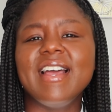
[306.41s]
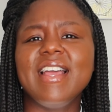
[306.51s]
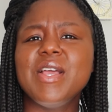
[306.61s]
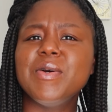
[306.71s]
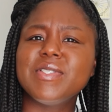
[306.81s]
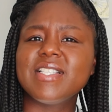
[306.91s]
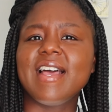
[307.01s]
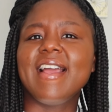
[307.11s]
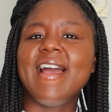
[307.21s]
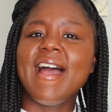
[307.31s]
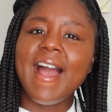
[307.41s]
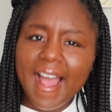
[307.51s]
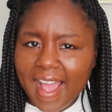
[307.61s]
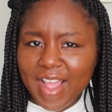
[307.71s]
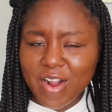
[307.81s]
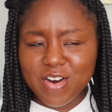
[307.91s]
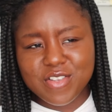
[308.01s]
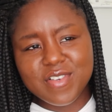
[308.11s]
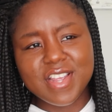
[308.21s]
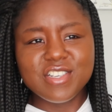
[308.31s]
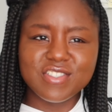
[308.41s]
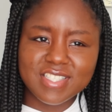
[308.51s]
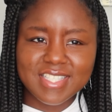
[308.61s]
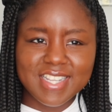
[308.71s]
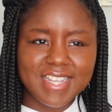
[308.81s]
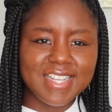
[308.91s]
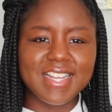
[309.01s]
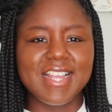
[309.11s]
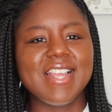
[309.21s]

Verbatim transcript: and he was like hi are you interested